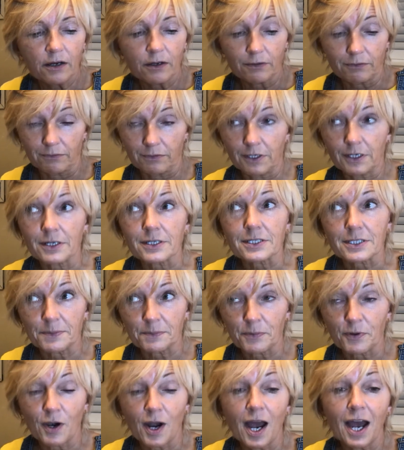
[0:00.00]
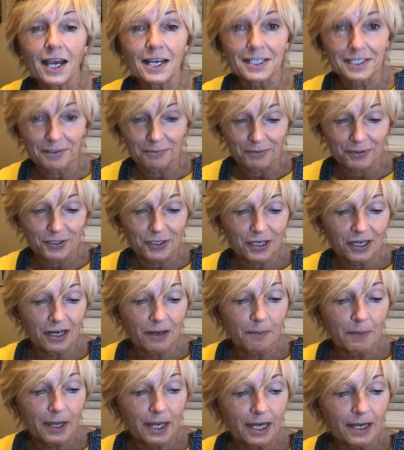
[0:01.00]
What a surprise it was going to
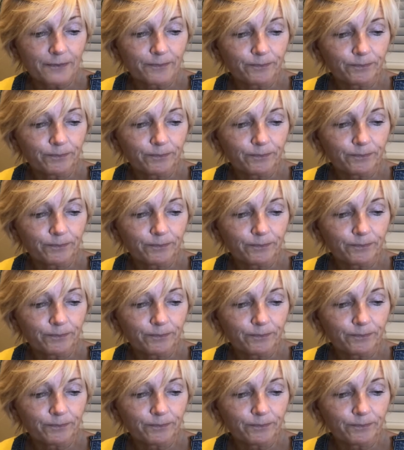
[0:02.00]
be.